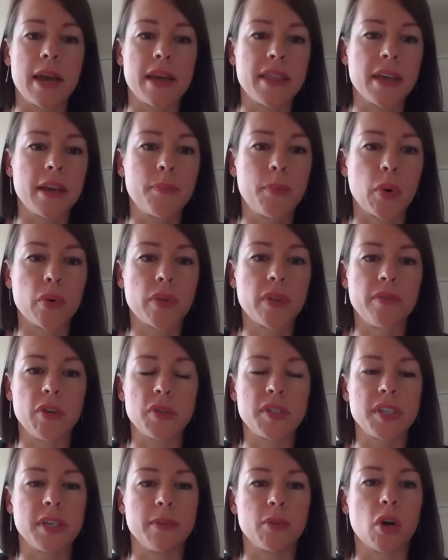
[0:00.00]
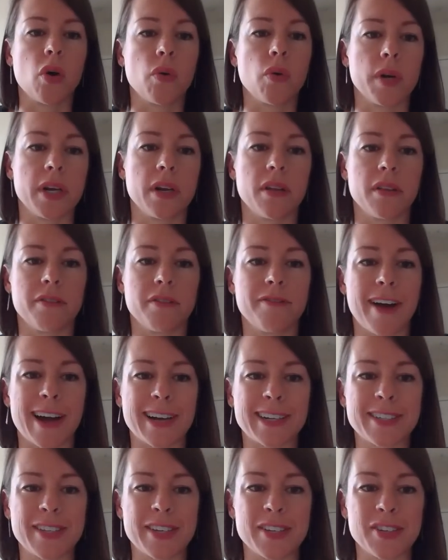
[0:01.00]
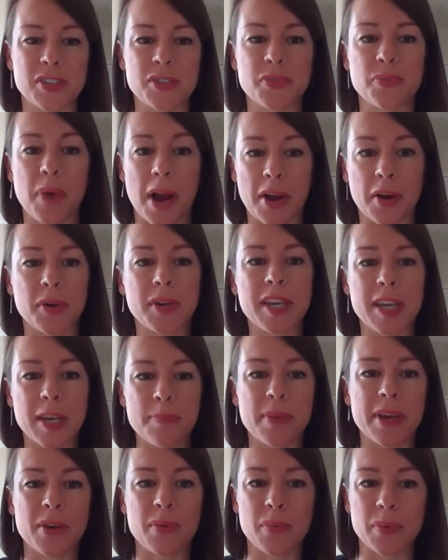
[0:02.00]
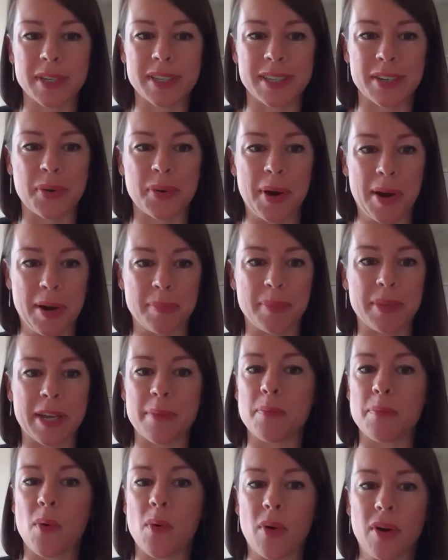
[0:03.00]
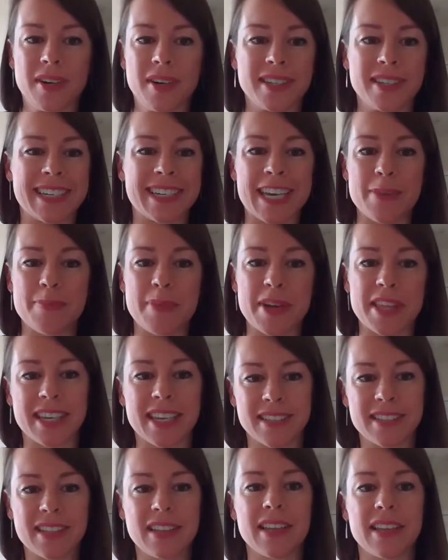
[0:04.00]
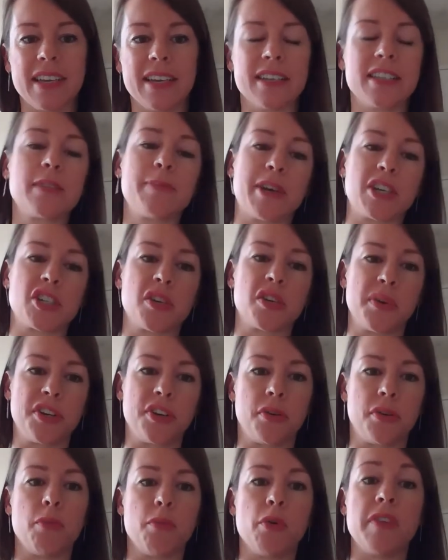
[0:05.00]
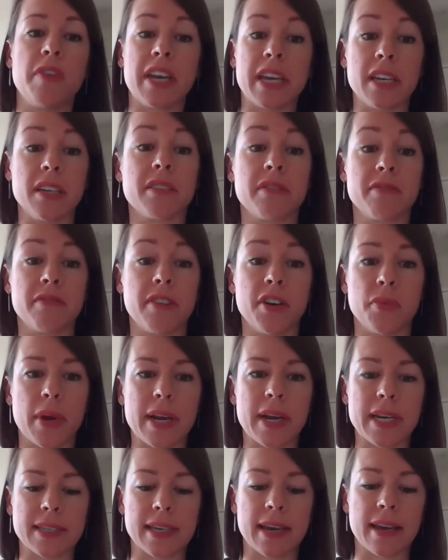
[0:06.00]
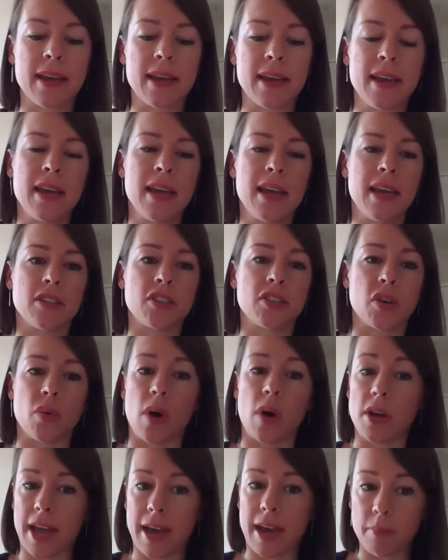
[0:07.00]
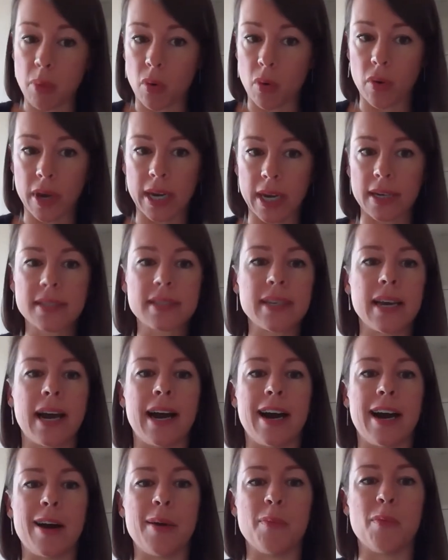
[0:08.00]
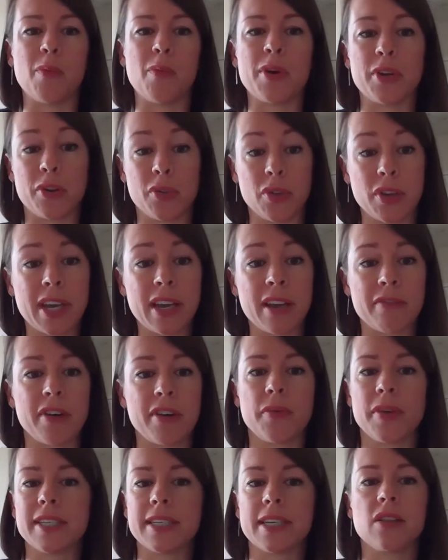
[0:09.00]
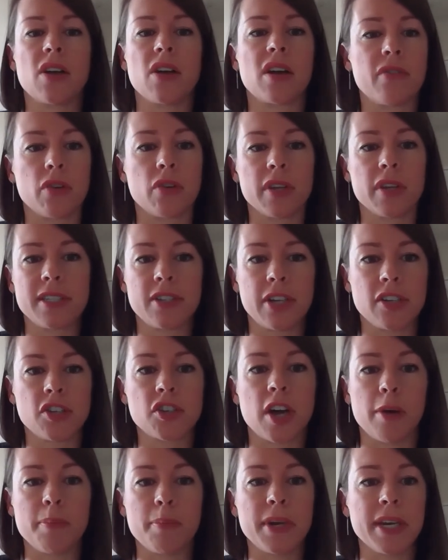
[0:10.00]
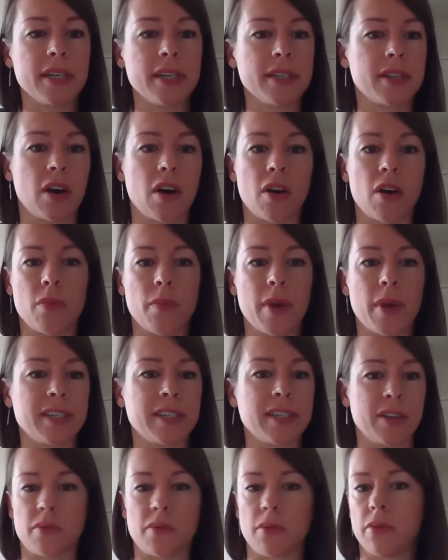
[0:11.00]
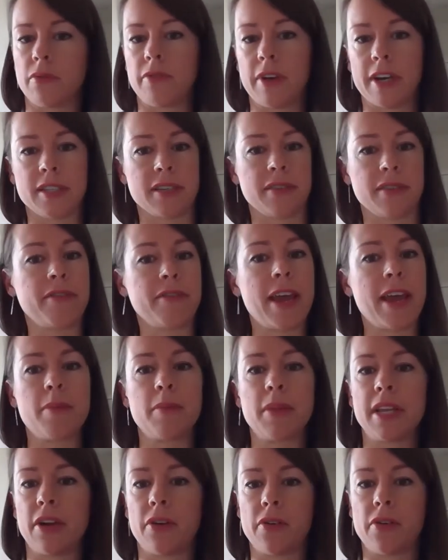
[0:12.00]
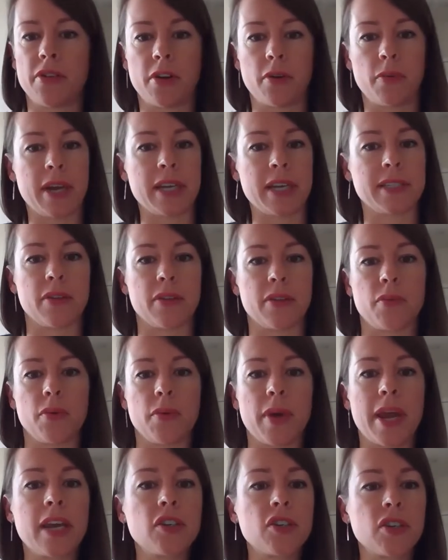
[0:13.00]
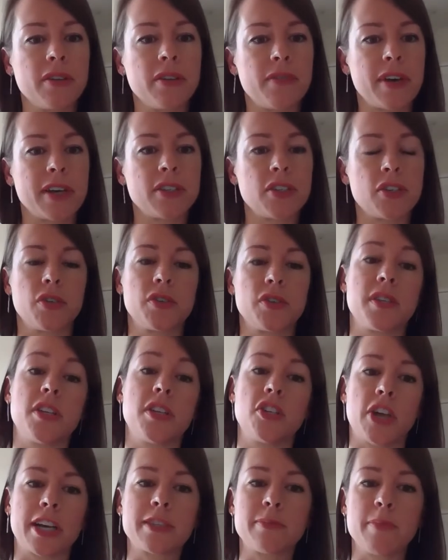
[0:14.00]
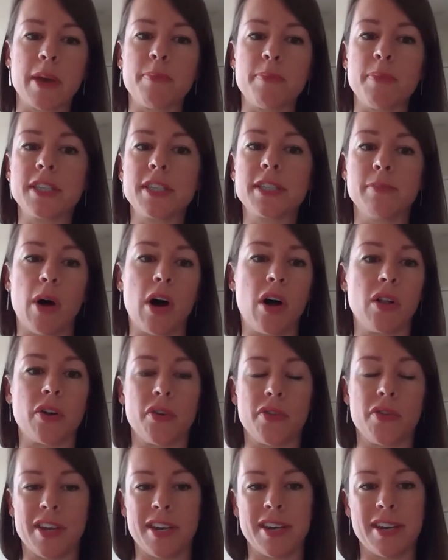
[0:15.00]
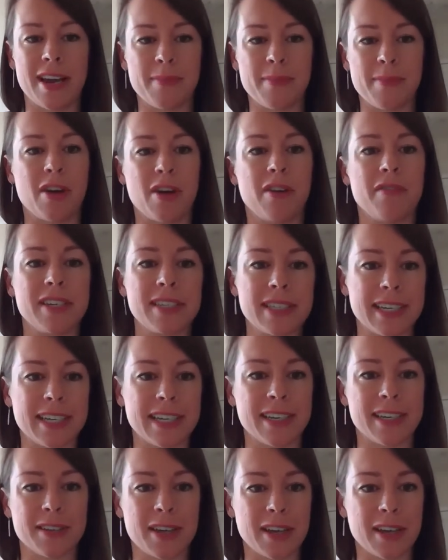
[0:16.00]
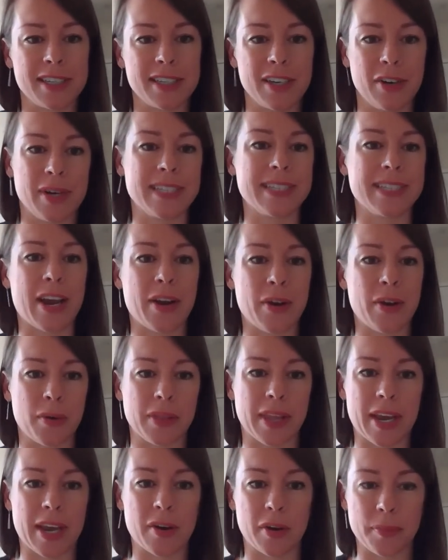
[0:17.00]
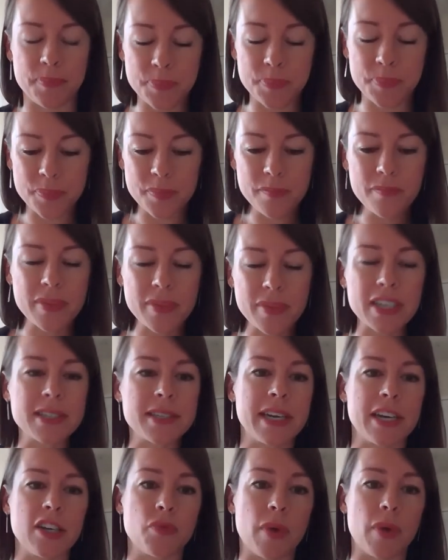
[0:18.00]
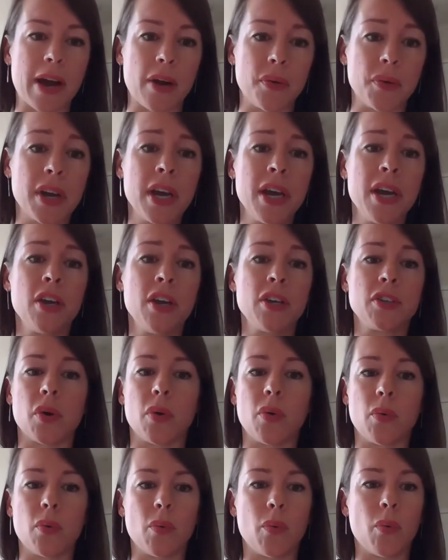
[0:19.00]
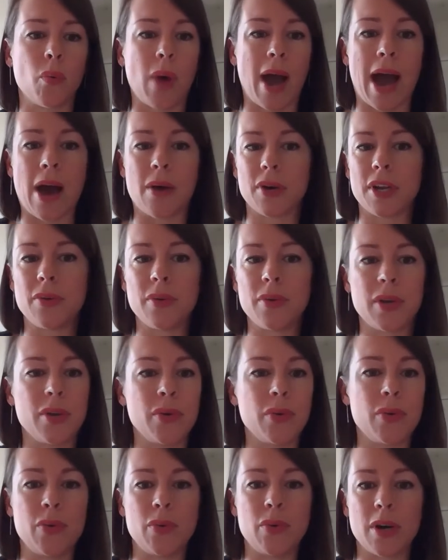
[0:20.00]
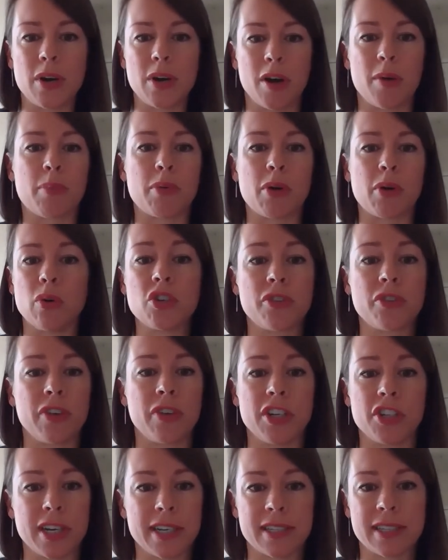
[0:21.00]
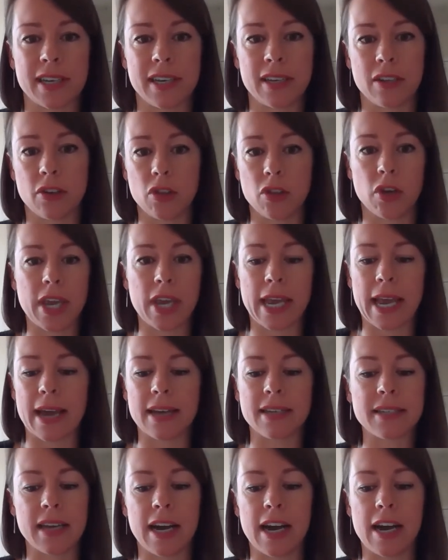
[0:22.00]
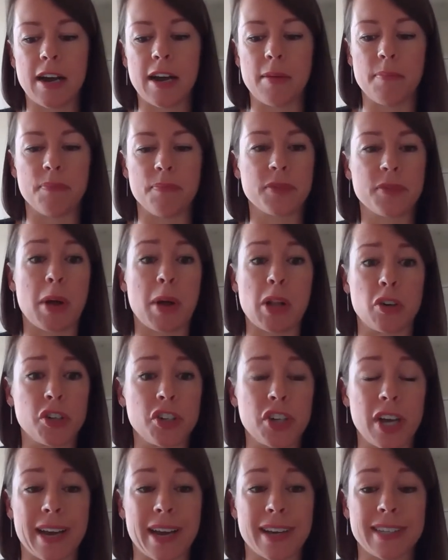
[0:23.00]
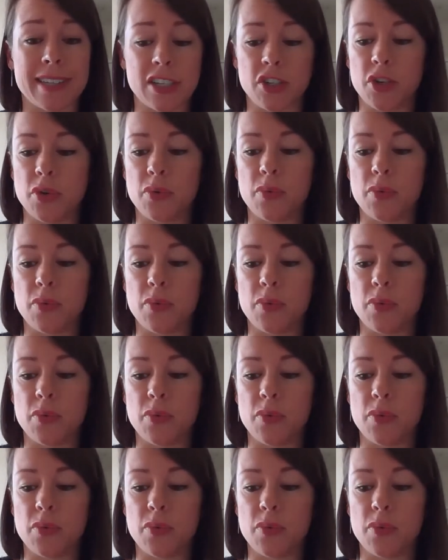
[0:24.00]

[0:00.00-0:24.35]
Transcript: I think both of you seem to hone in on the fact that just record keeping was incredibly important and keeping things clean, especially when you're moving into fundraising. So on that point, when you're looking at fundraising, a lot of early stage companies are raising through friends and family, or they're raising through angel investors, and the checks might be smaller than, obviously a Series A or later stage round. So how do you approach, Francesca, looking at smaller checks? Do you